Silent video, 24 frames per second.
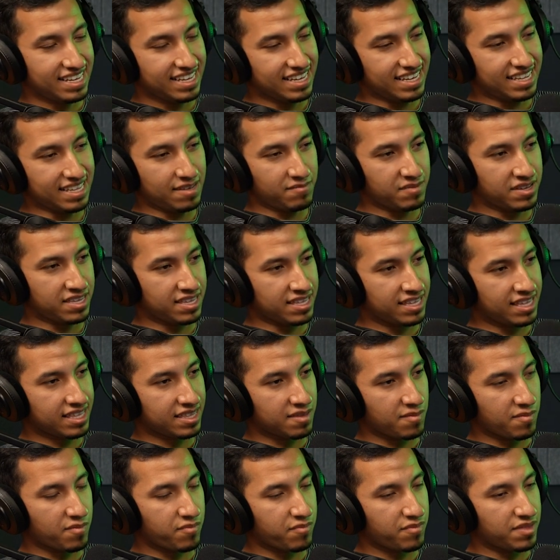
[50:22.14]
And I mean, at
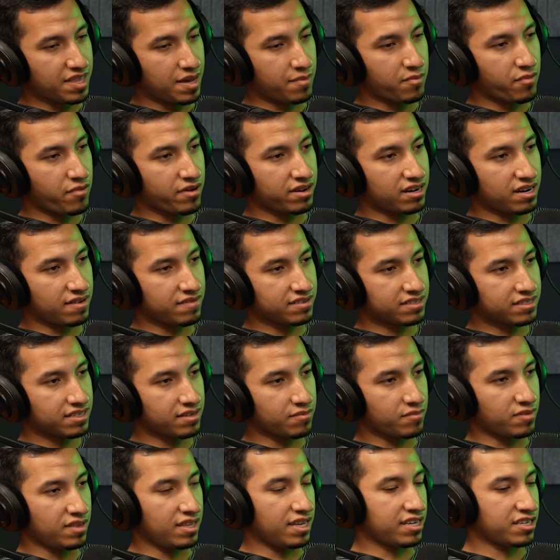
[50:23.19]
that point, obviously,
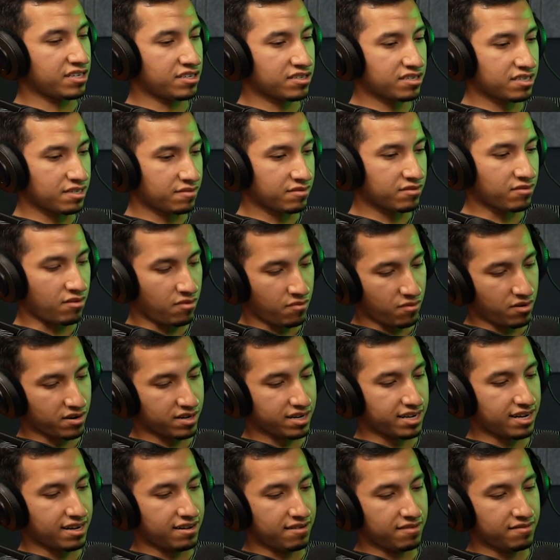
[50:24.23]
relationships don't
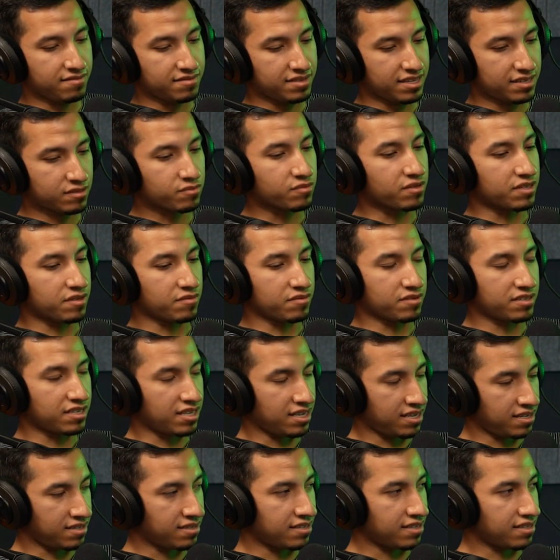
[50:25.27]
work out, and that's what he was
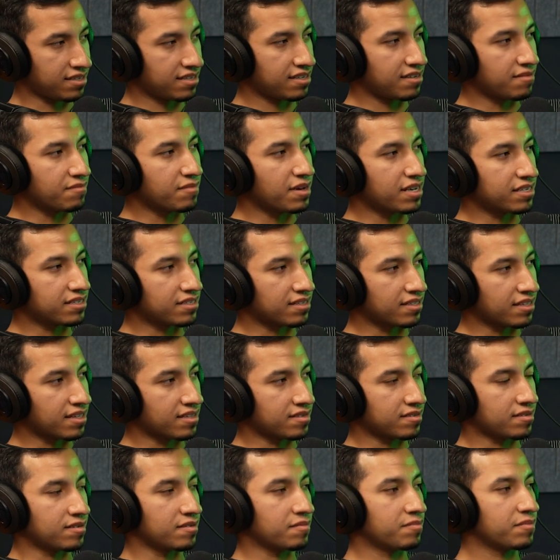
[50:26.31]
saying. Like he basically
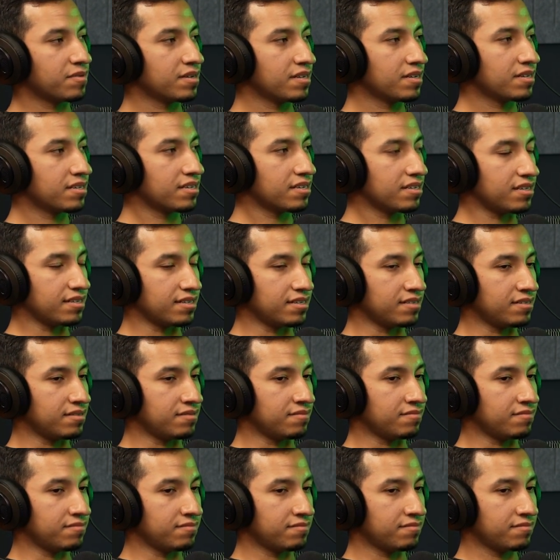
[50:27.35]
ended up
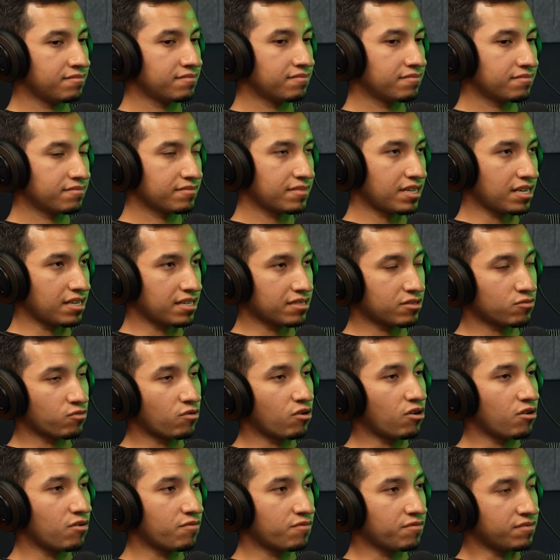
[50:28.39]
um, at
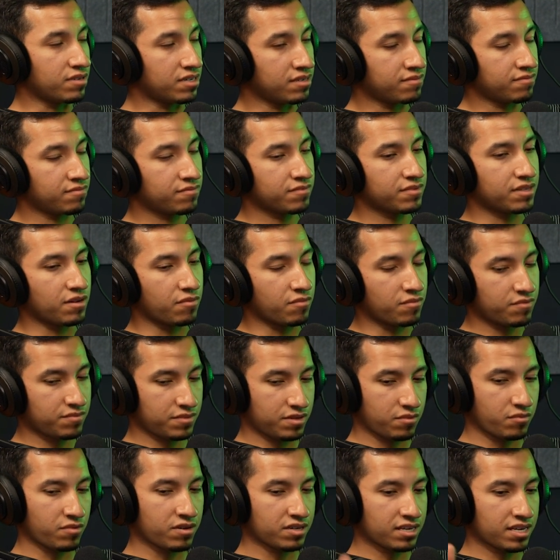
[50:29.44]
12 when the
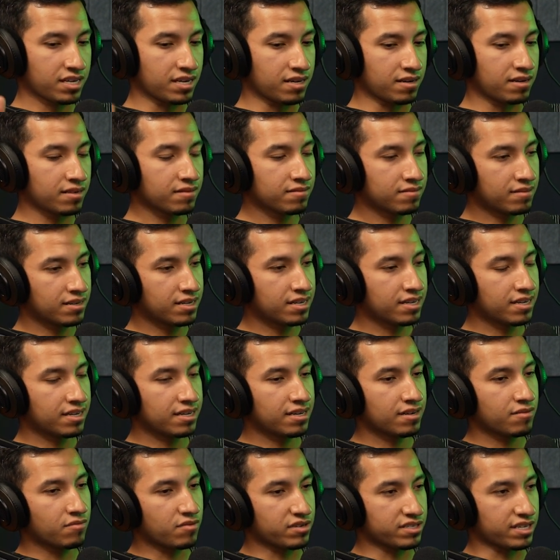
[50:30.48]
one kid
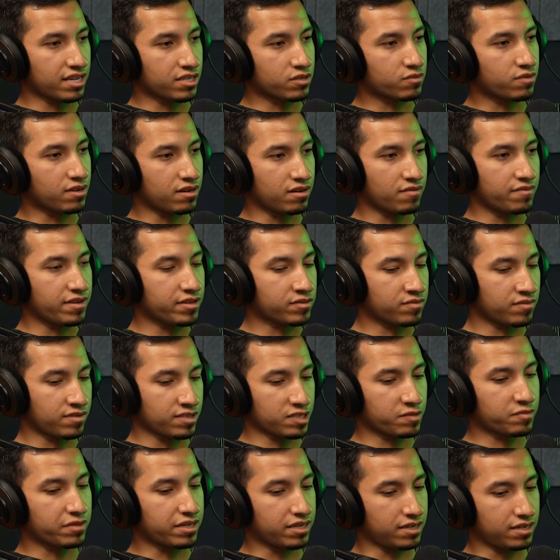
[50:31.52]
was at 12. That's when they
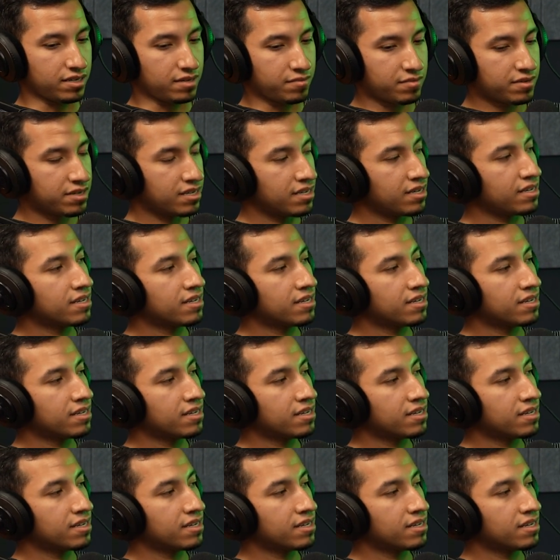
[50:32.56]
split up.